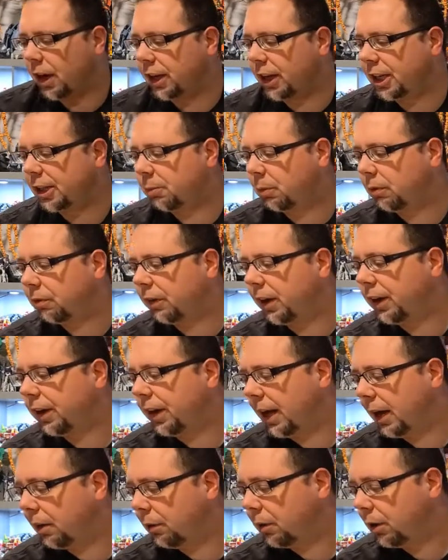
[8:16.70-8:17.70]
I guess we'll find
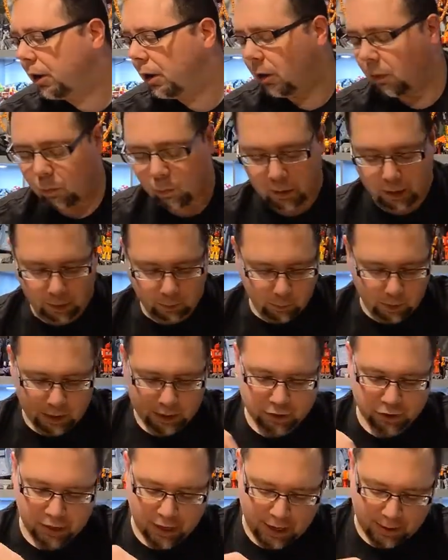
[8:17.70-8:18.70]
out when I
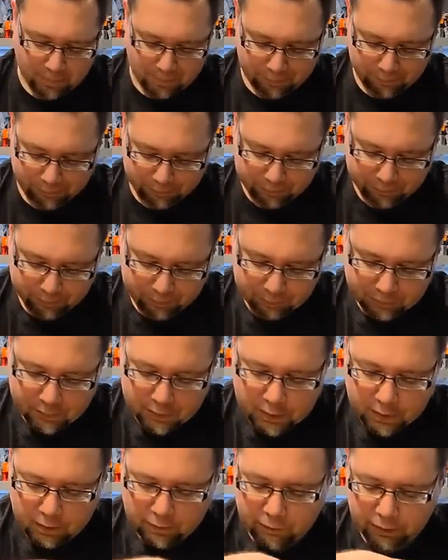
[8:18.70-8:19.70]
watch that.
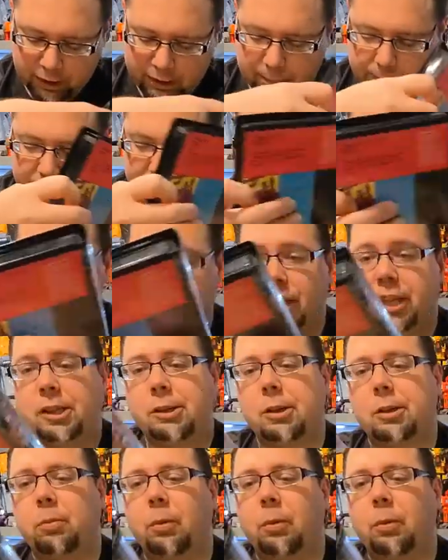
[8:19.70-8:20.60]
Volume 13, this is